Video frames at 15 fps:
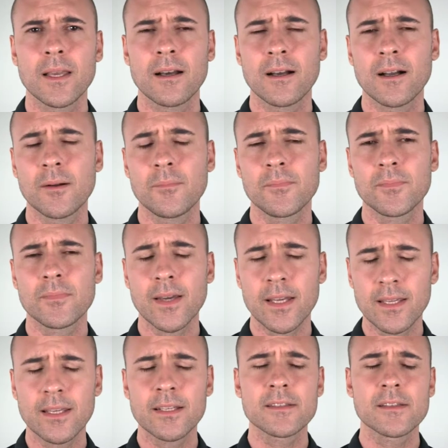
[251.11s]
they
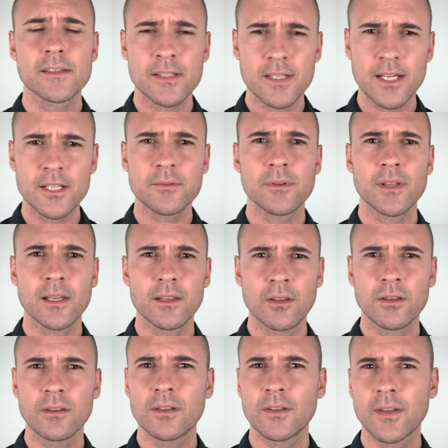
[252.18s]
can get to the stage where
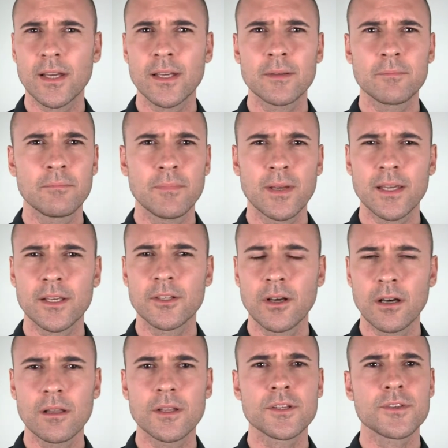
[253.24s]
they
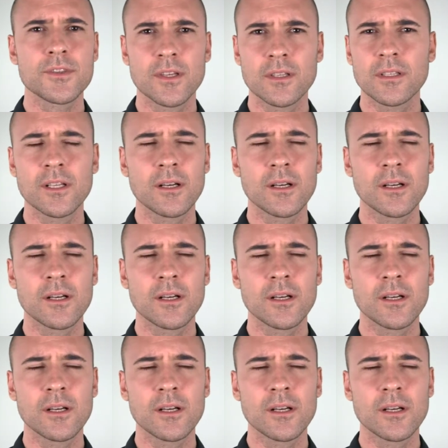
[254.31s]
acknowledge that,